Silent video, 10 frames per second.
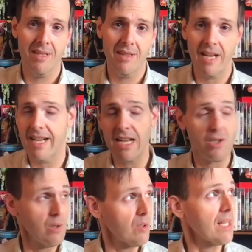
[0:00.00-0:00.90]
I could
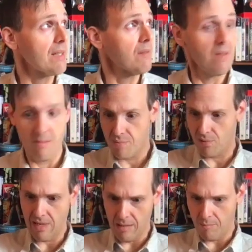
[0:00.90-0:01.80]
actually
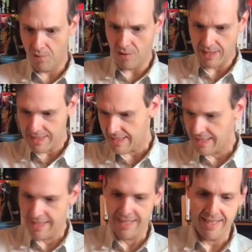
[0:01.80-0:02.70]
pull out books
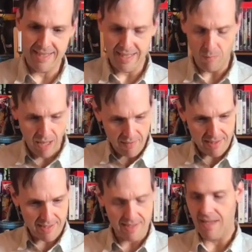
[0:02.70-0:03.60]
and say, wow,
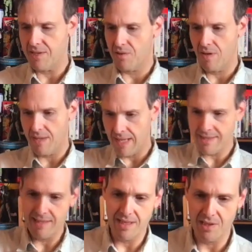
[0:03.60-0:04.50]
this is a nice grade, that's
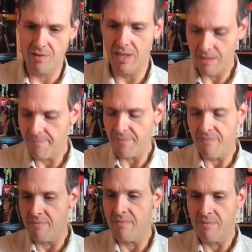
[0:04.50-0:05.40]
a nice grade,
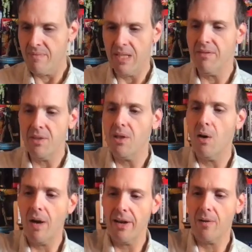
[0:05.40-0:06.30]
even
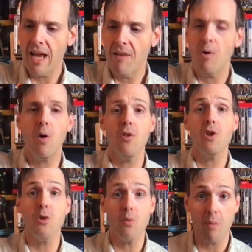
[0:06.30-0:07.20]
though I don't have all the
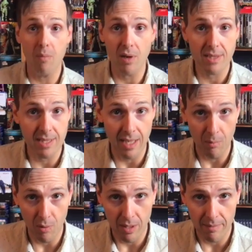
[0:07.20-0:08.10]
newer books that I
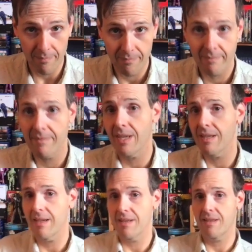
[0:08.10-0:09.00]
want.
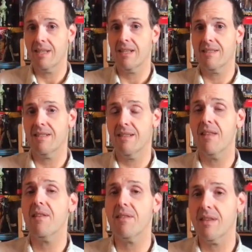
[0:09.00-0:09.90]
And I think that's
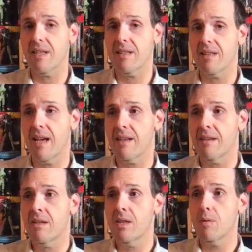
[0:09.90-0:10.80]
another thing that
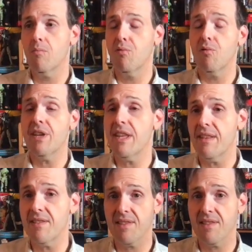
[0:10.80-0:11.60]
breathes